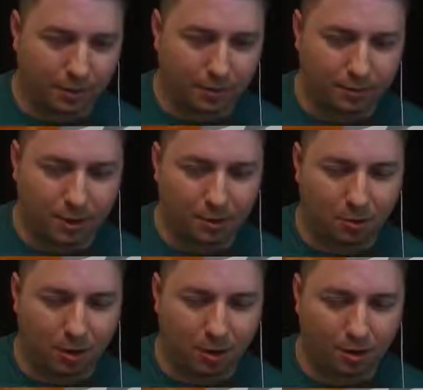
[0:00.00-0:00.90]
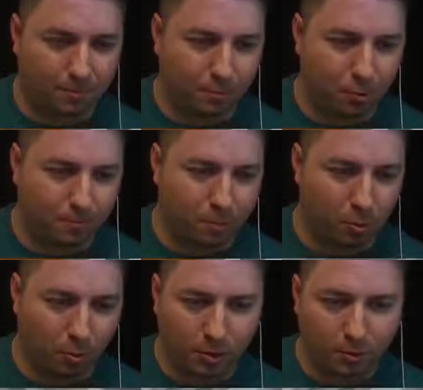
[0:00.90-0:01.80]
the standard
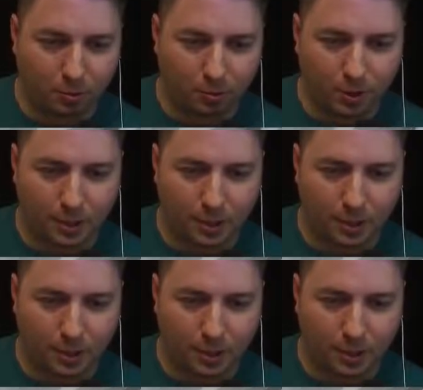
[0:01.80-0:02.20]
144 equals 1